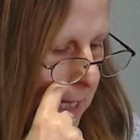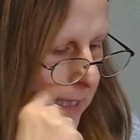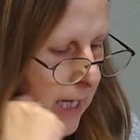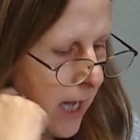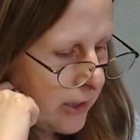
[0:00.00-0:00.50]

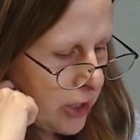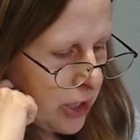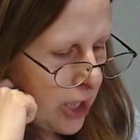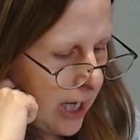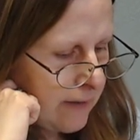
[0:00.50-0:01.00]
Color
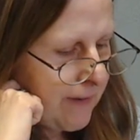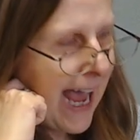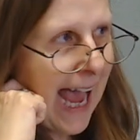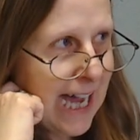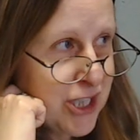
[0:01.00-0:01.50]
of
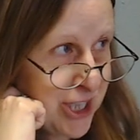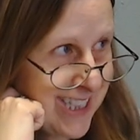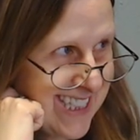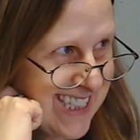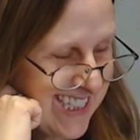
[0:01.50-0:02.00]

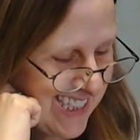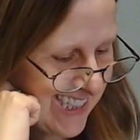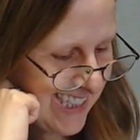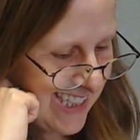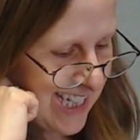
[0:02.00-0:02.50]
ashes
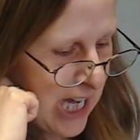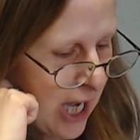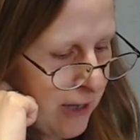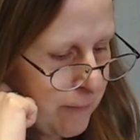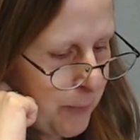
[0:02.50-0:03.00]

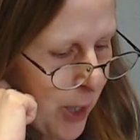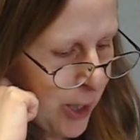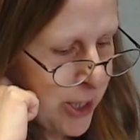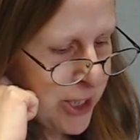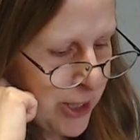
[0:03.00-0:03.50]
of
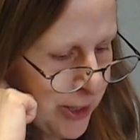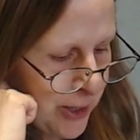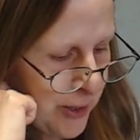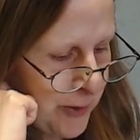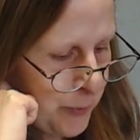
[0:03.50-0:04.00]
parched
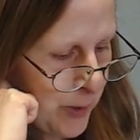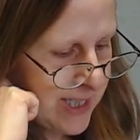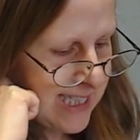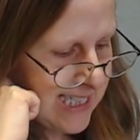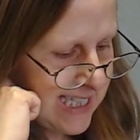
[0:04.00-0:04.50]
earth
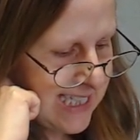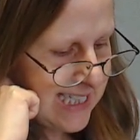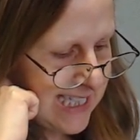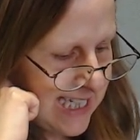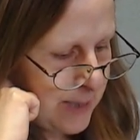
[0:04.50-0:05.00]
one sees
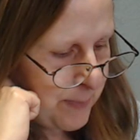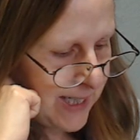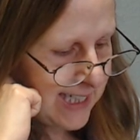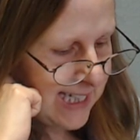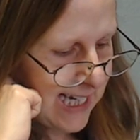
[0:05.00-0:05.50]
deep
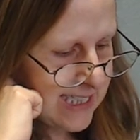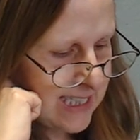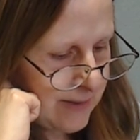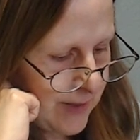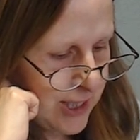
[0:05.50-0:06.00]
in an
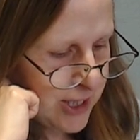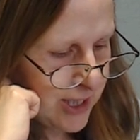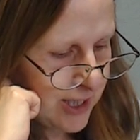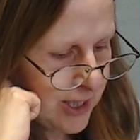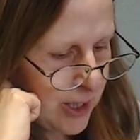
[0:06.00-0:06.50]

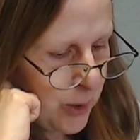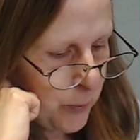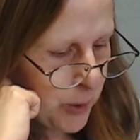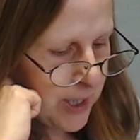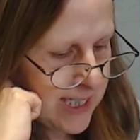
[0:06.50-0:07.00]
excavation
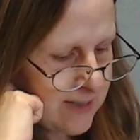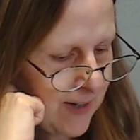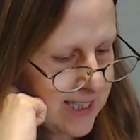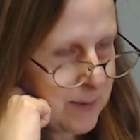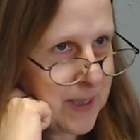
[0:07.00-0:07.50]
were his
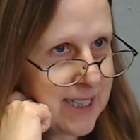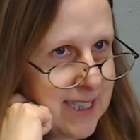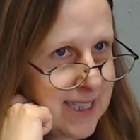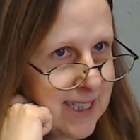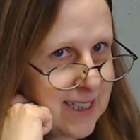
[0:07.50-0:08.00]

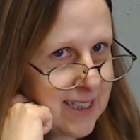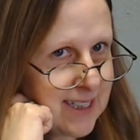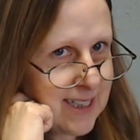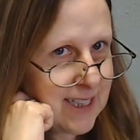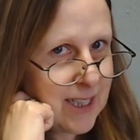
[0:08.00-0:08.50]
vestments.
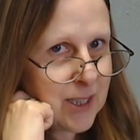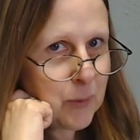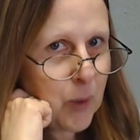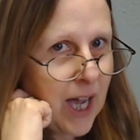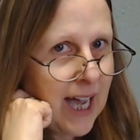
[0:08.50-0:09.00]

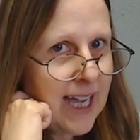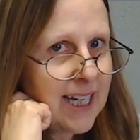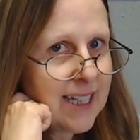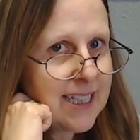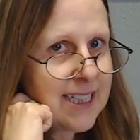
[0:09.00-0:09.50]
Why
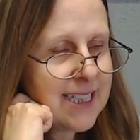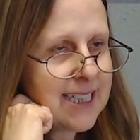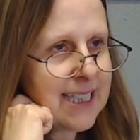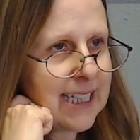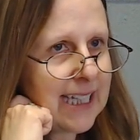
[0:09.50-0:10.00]
does
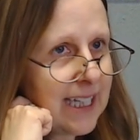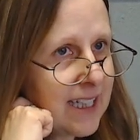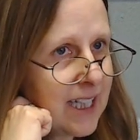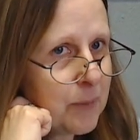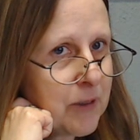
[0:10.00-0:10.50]
the
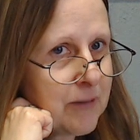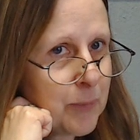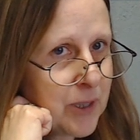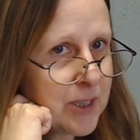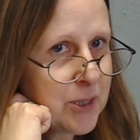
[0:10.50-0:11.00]
gatekeeper of
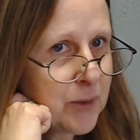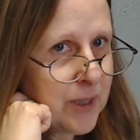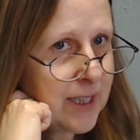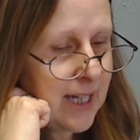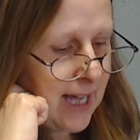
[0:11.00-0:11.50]

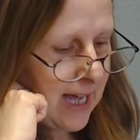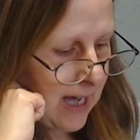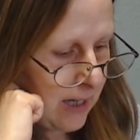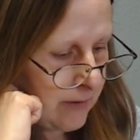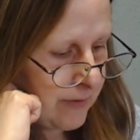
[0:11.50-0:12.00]
purgatory
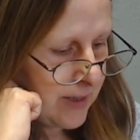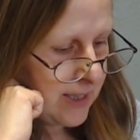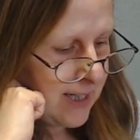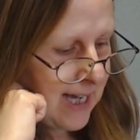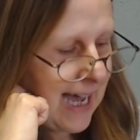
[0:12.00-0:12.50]
have
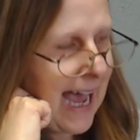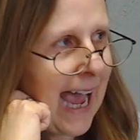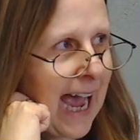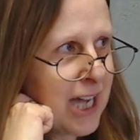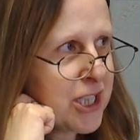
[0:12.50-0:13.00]

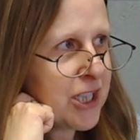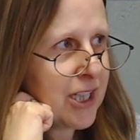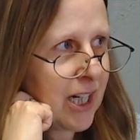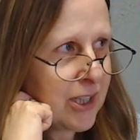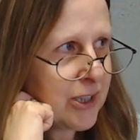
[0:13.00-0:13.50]
ash
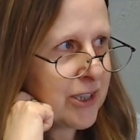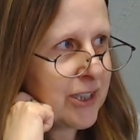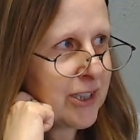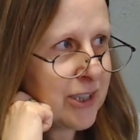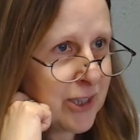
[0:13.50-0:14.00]

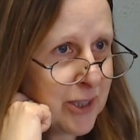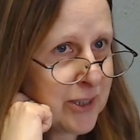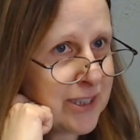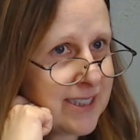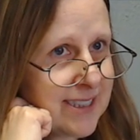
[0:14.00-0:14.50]
colored
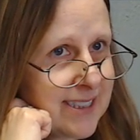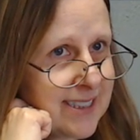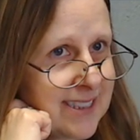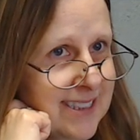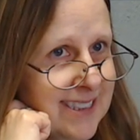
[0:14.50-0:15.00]

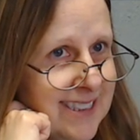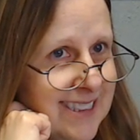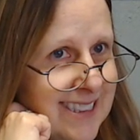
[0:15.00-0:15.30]
clothes?